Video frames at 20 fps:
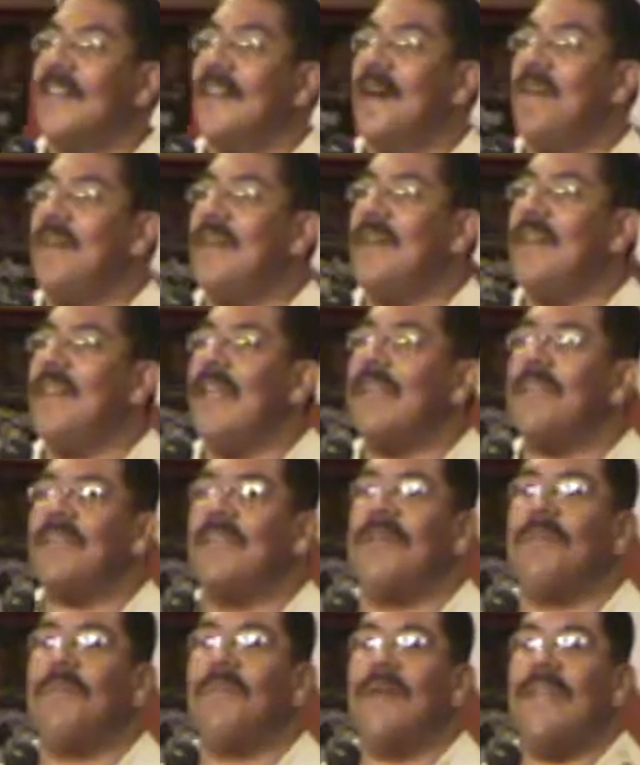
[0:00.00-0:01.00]
I mean, know that
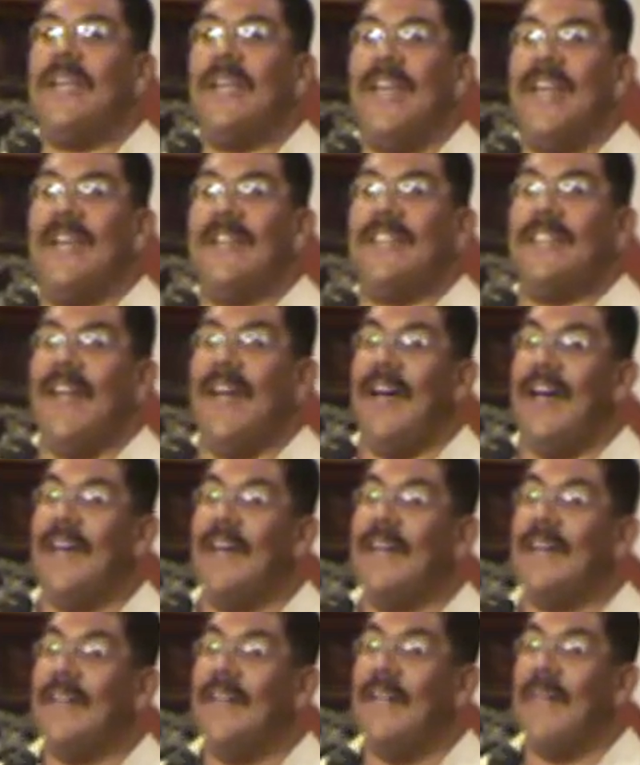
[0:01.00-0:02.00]
shouldn't be like
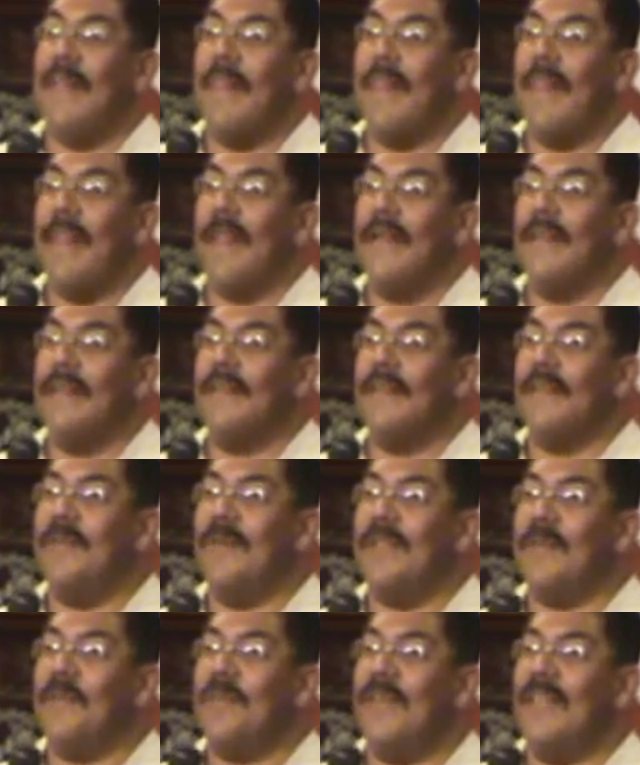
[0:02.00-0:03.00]
that. You
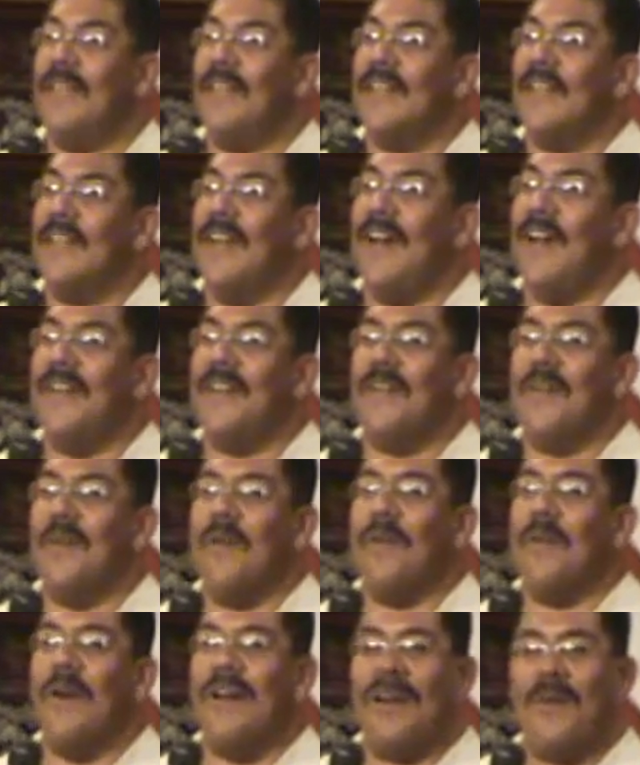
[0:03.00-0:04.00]
with me? I
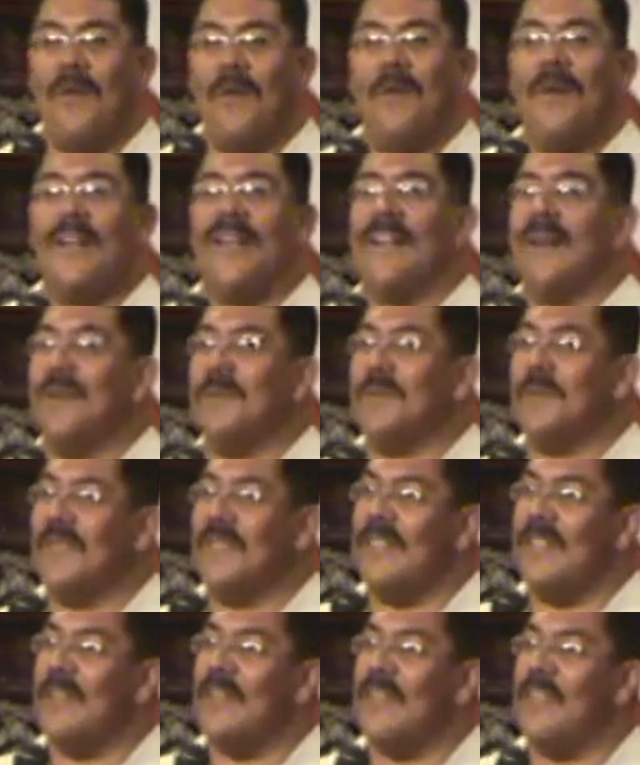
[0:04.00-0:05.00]
know why nobody comes
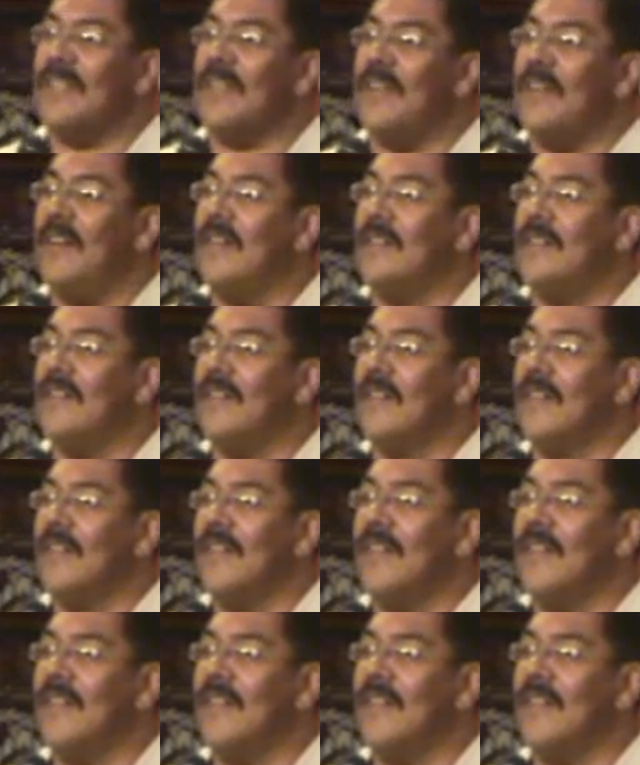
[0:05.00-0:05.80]
with you to church.